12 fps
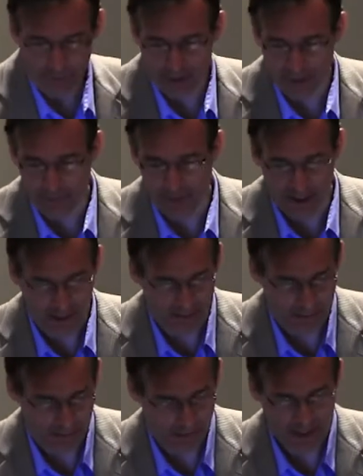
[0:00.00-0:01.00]
really pick
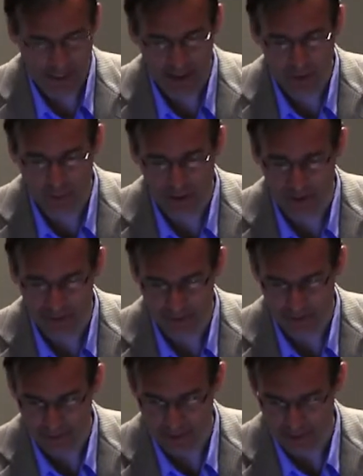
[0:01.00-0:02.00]
up,
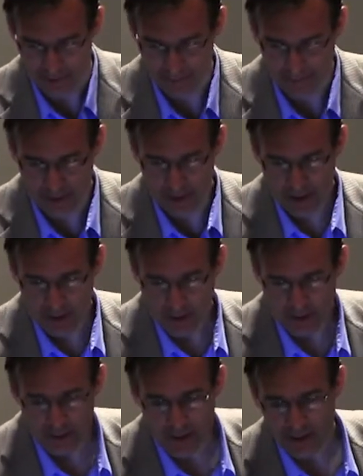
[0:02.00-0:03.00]
increase
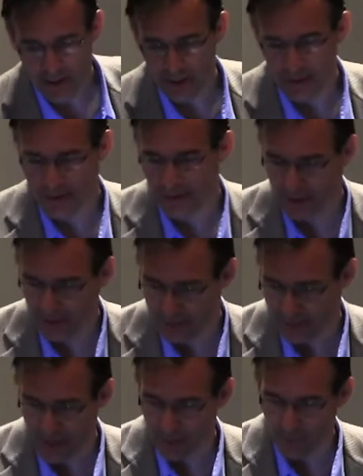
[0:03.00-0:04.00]
underneath these
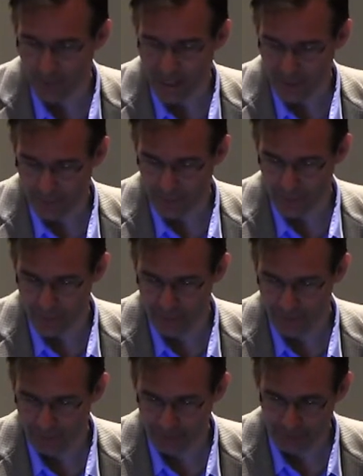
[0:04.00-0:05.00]
stable platforms.